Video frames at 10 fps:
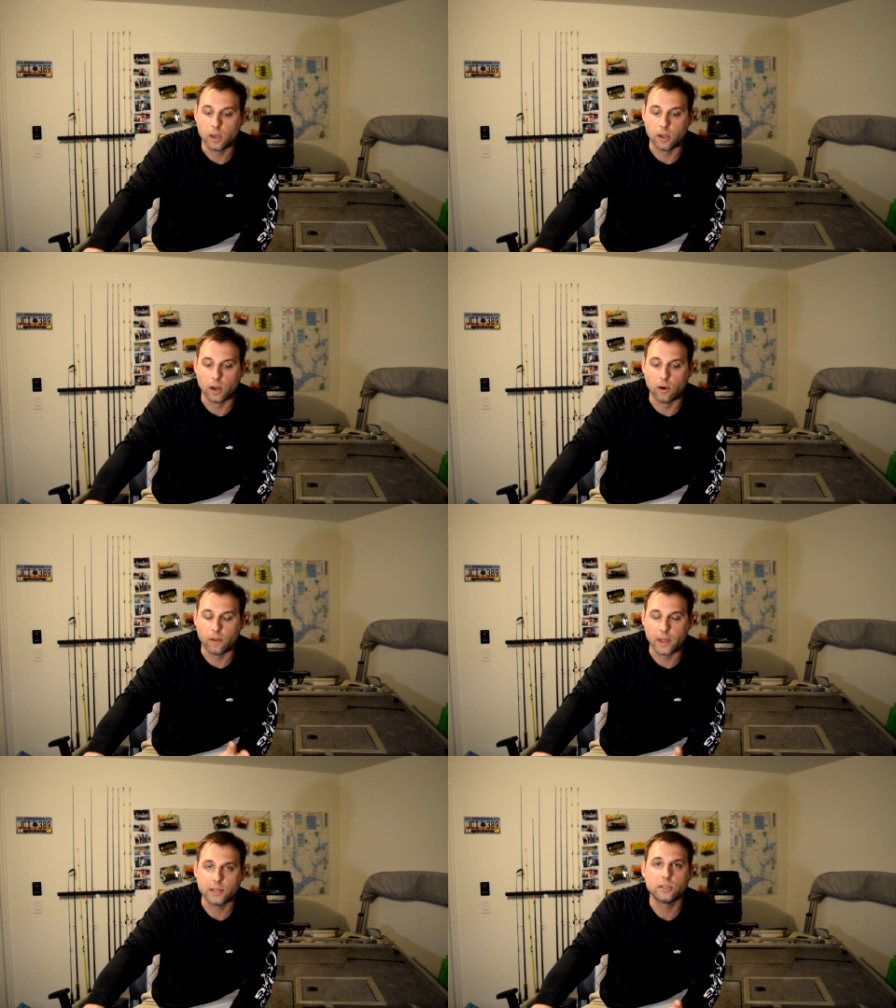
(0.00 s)
you know,
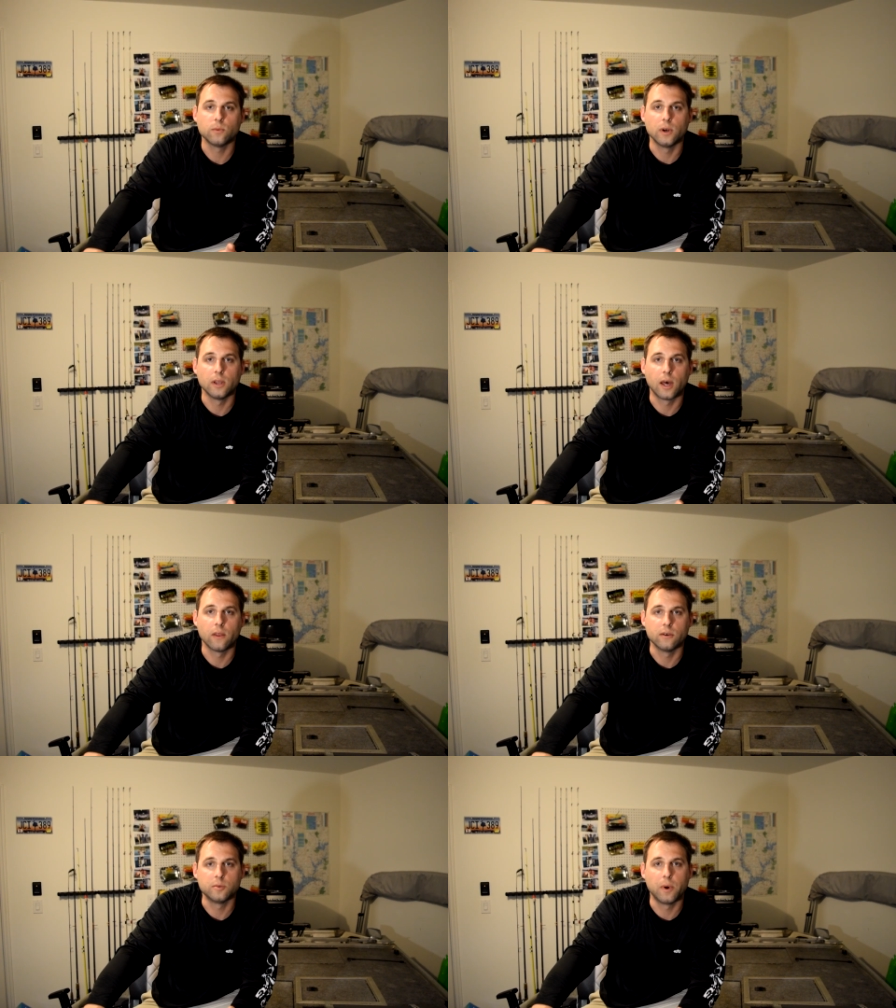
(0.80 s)
and that's when a lot
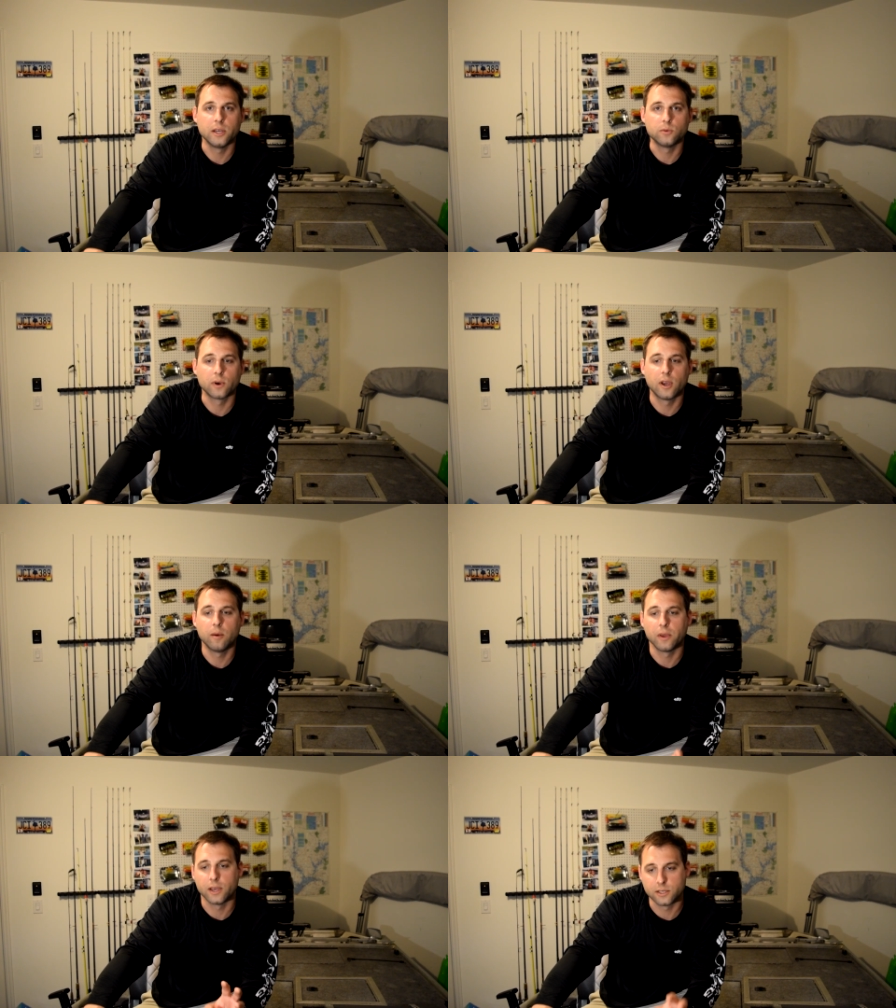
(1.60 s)
of those bites were
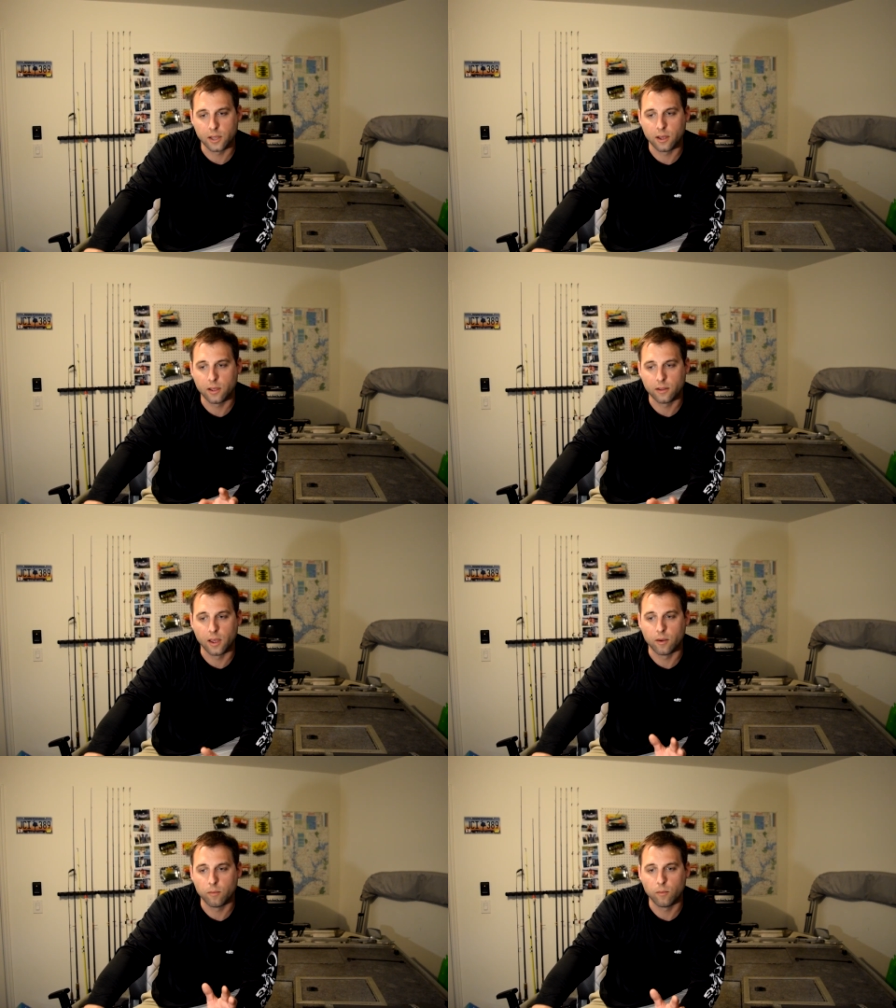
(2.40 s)
coming, as that
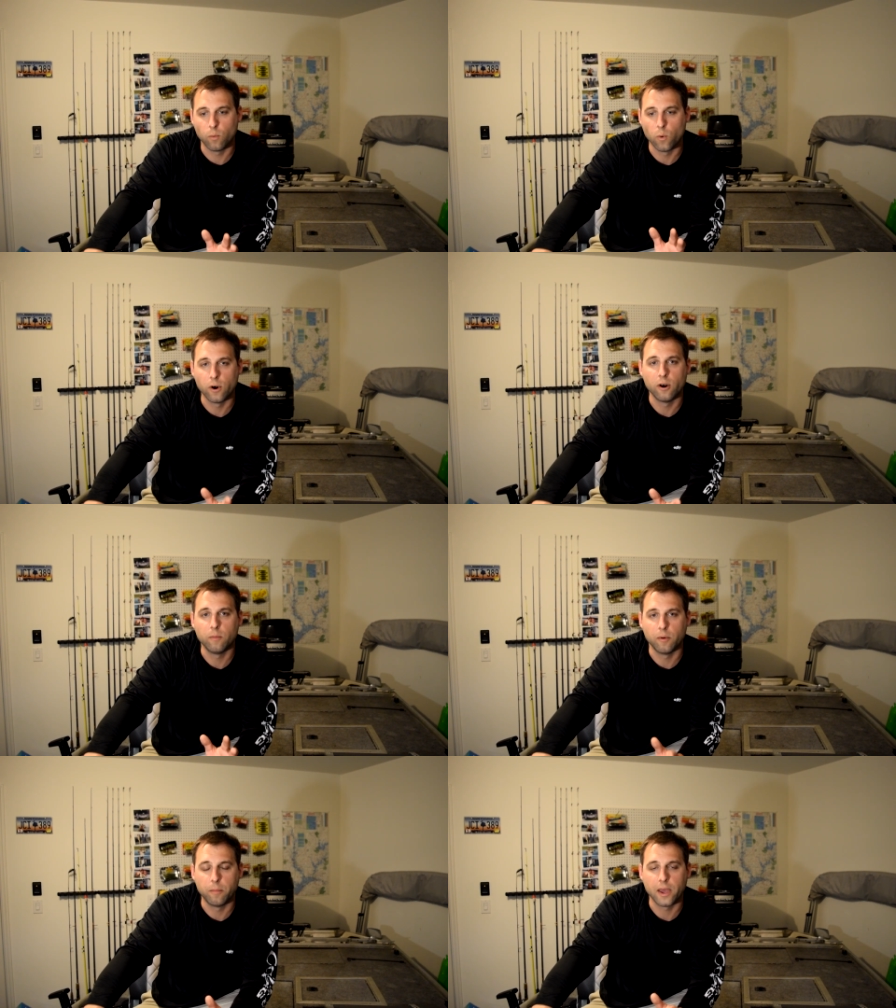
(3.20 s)

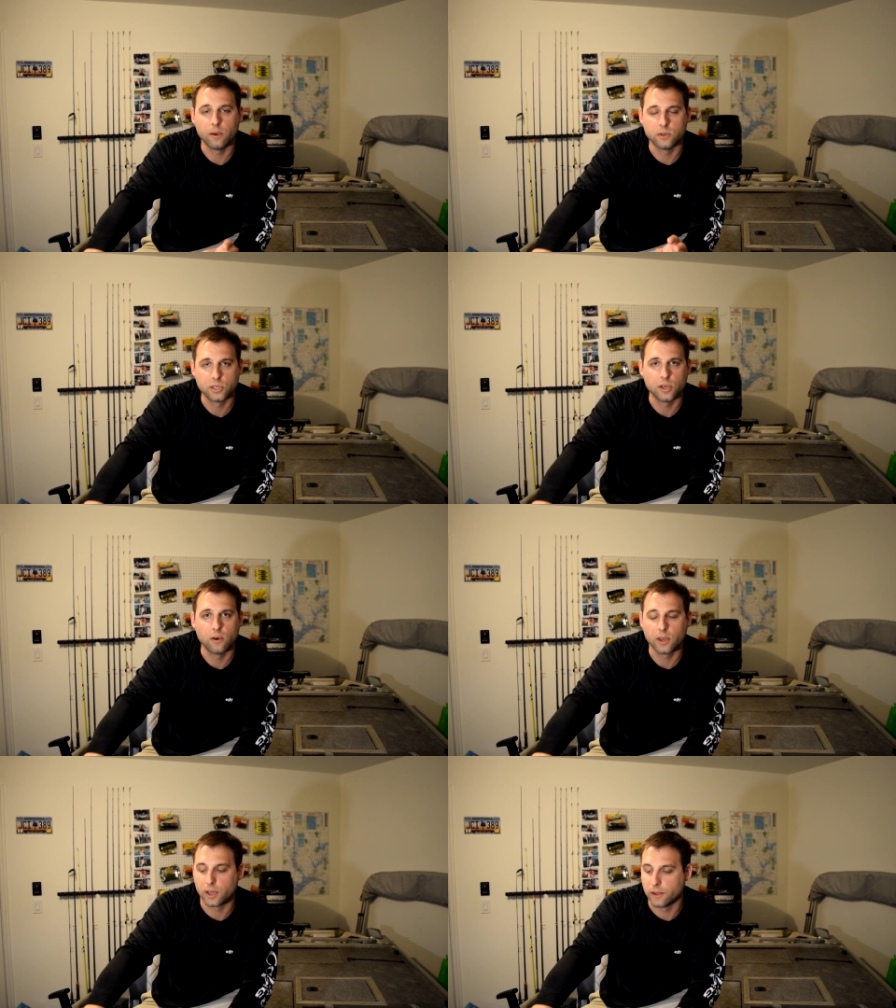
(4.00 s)
worm or bait was
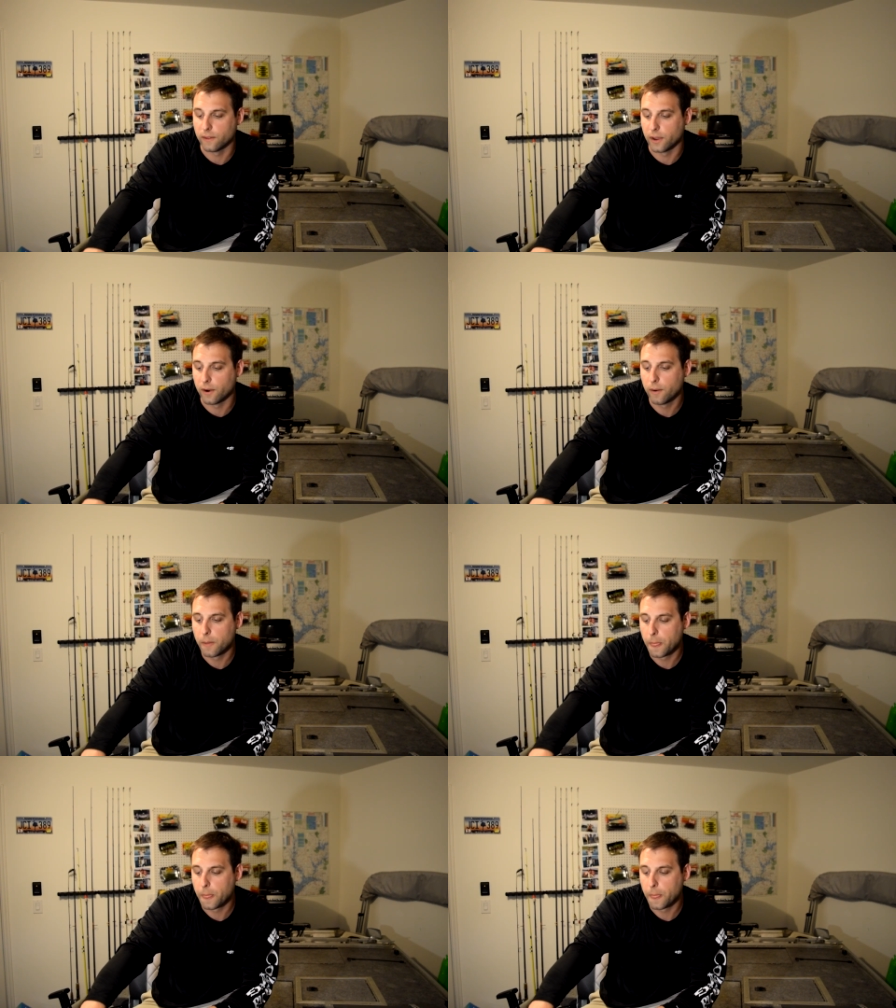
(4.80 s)
soaking in there.